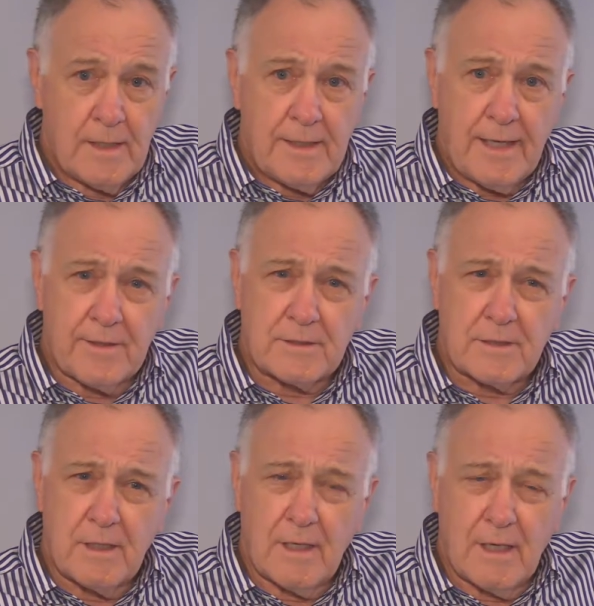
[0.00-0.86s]
Now, there's
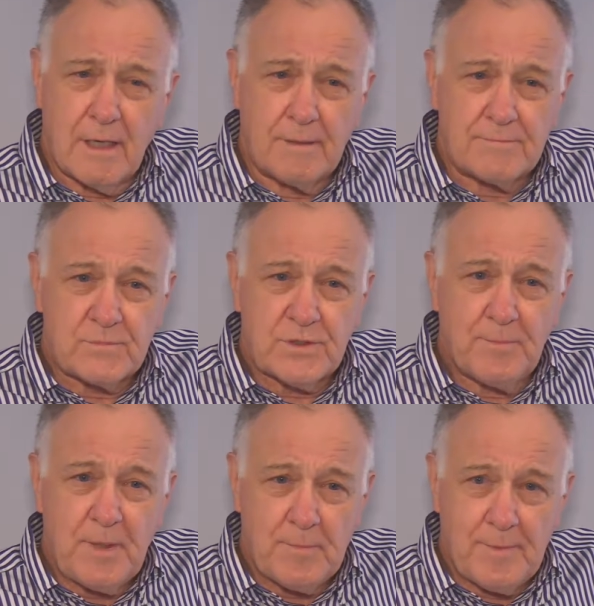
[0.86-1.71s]

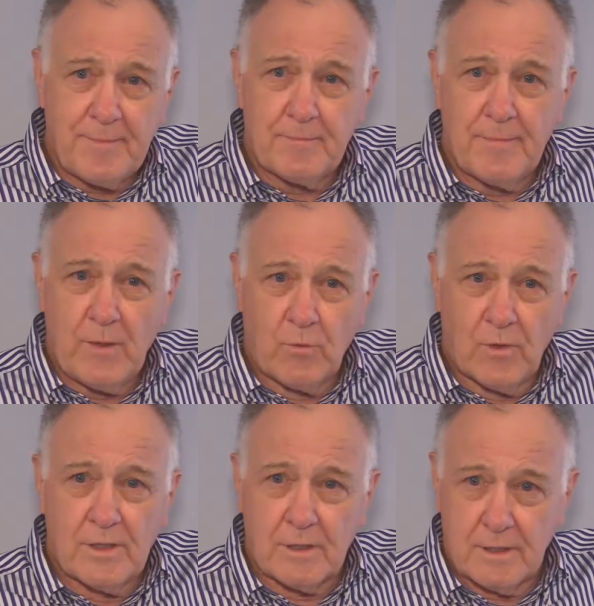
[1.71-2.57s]
some people may
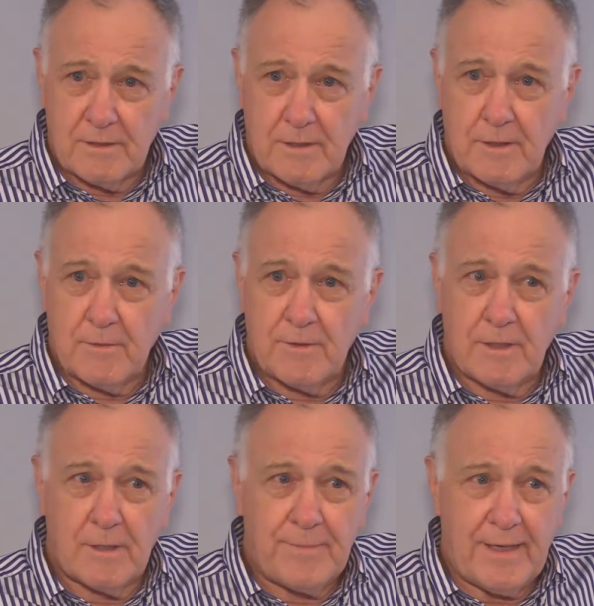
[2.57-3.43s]
wonder
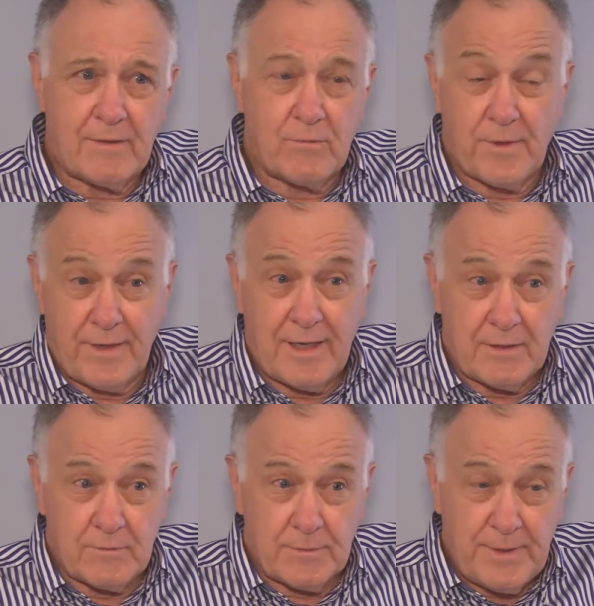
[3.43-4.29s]
about whether or not
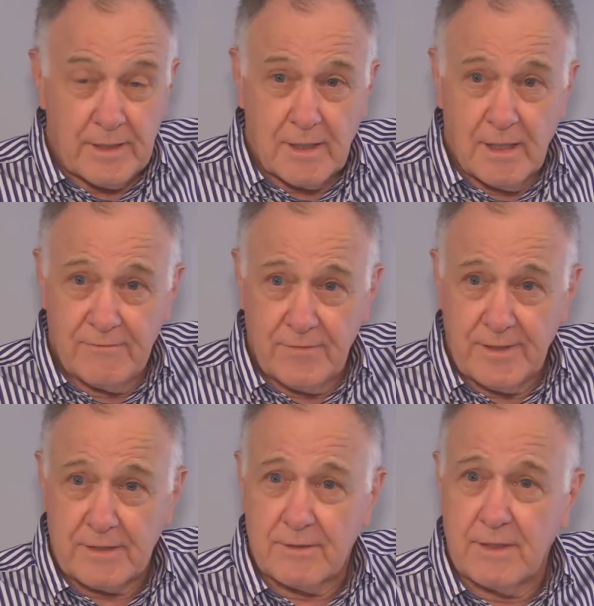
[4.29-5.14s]
it would be a
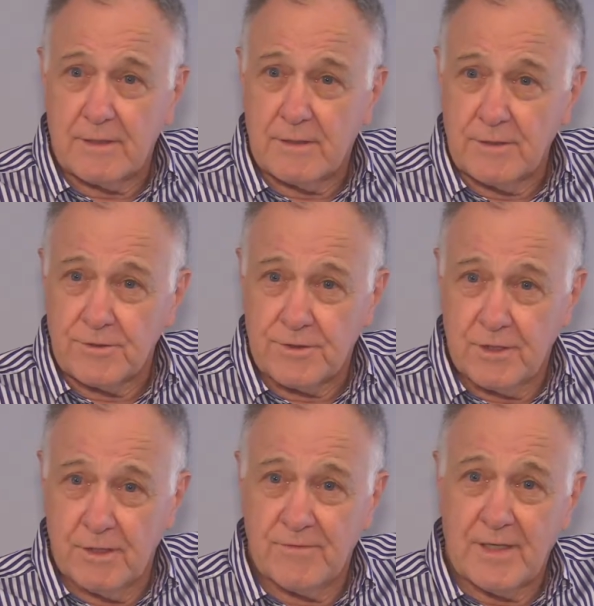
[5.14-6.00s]
conflict to
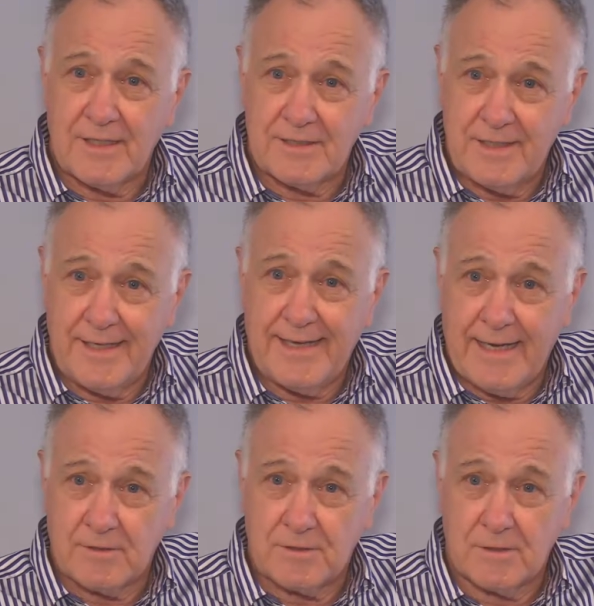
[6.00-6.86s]
serve on a city
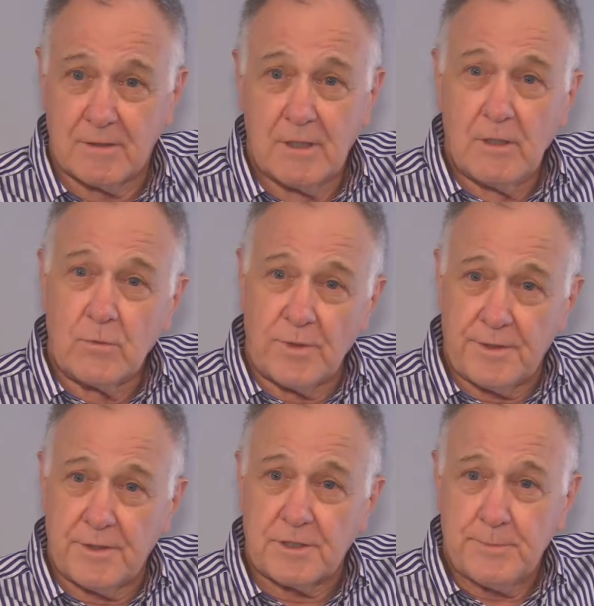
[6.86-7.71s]
council
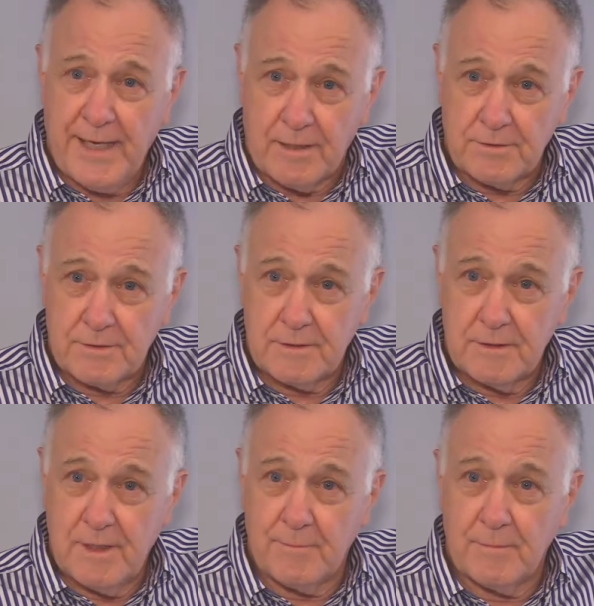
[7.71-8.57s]
with your spouse.
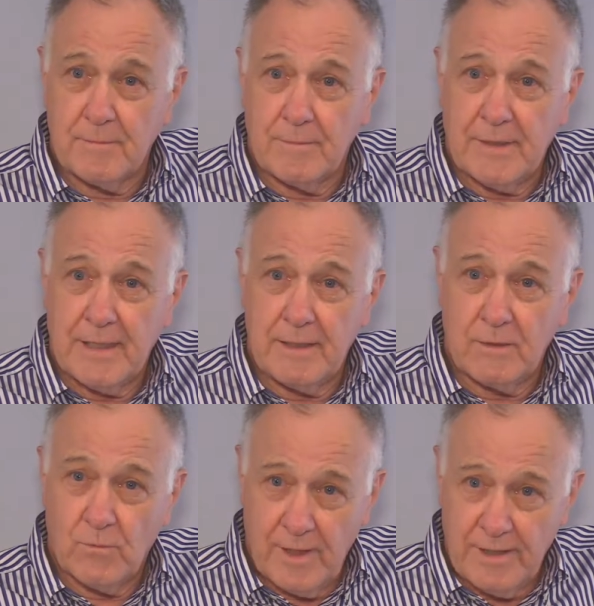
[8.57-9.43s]
And my
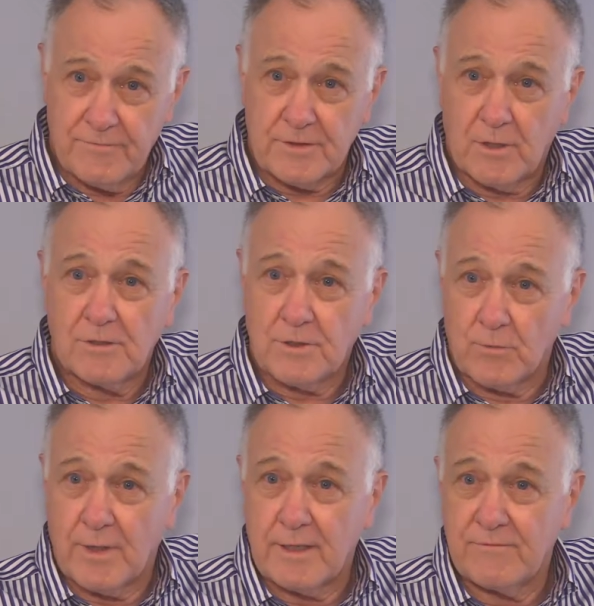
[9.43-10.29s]
wife is also
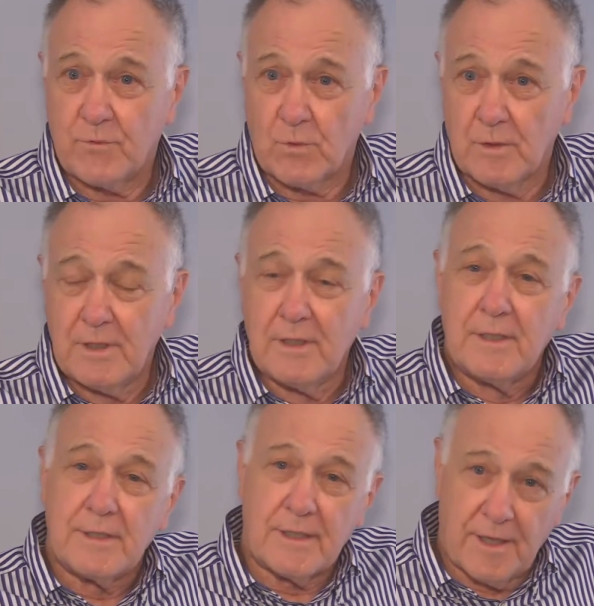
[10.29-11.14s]
running for
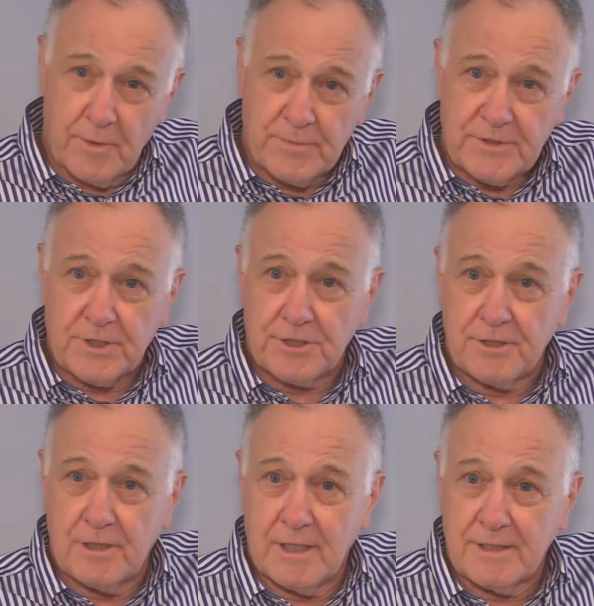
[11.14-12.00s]
another
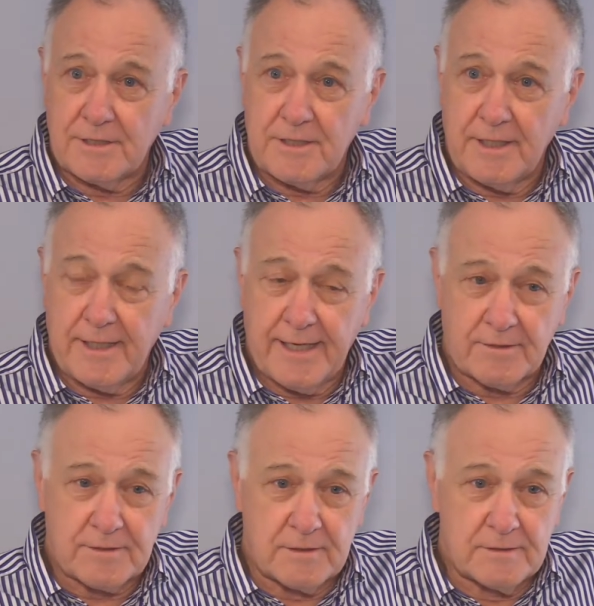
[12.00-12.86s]
position on the city
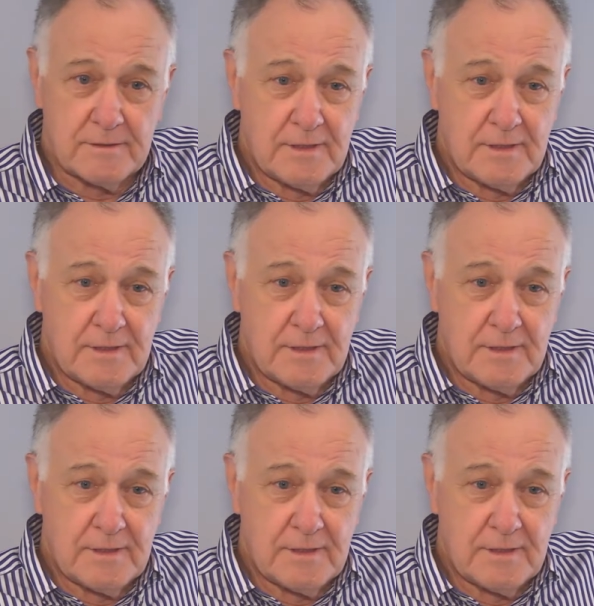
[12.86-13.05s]
council.